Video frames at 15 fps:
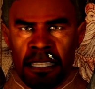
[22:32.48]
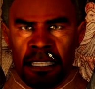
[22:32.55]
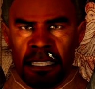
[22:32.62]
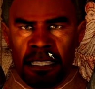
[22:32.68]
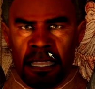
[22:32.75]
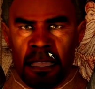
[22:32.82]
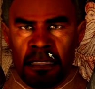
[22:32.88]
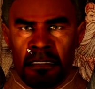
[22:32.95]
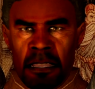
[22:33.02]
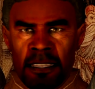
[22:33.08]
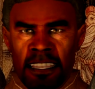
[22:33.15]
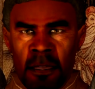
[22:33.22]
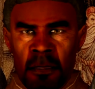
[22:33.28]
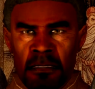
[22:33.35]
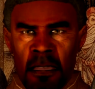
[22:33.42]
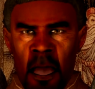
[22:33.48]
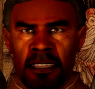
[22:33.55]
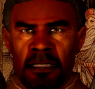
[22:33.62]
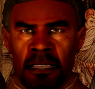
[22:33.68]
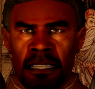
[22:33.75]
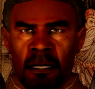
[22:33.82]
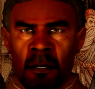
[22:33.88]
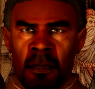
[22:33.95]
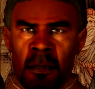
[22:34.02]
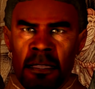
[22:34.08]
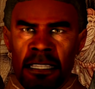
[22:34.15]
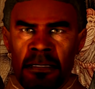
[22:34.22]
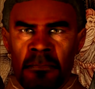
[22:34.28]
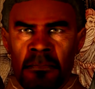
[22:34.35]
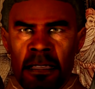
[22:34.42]
It's not very often I get to call
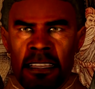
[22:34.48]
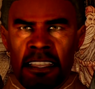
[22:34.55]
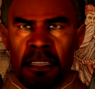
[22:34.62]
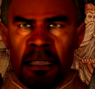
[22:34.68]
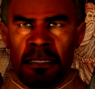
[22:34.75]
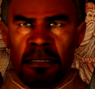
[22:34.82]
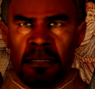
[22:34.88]
somebody that.